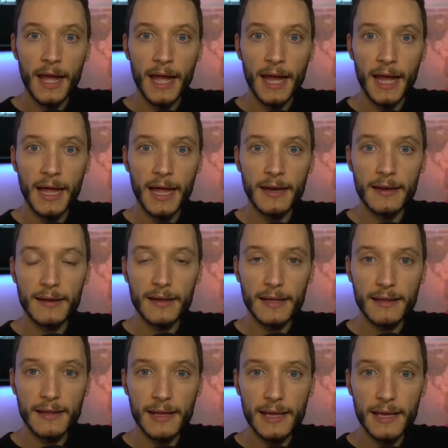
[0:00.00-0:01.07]
And
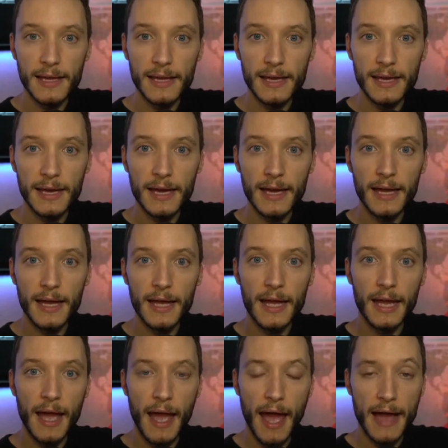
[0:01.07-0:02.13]
he
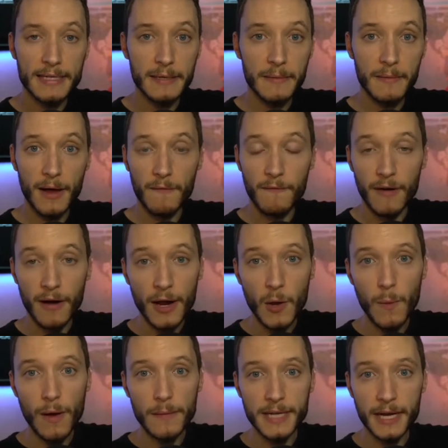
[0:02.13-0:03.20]
has a very
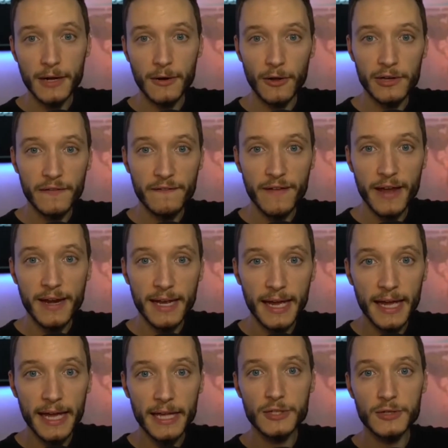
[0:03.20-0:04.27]
good website called
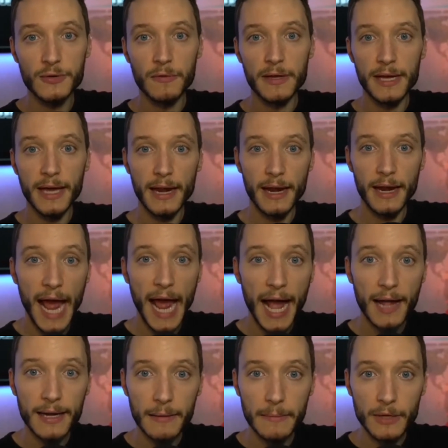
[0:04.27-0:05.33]
Defending History in an
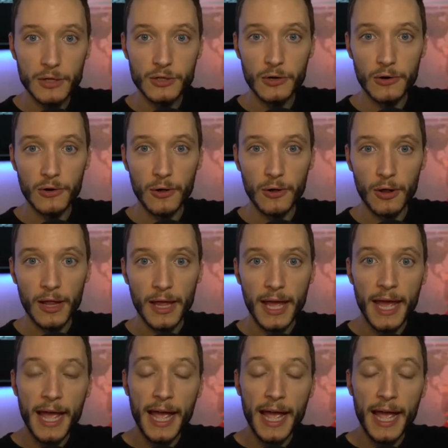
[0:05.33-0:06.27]
academic journal.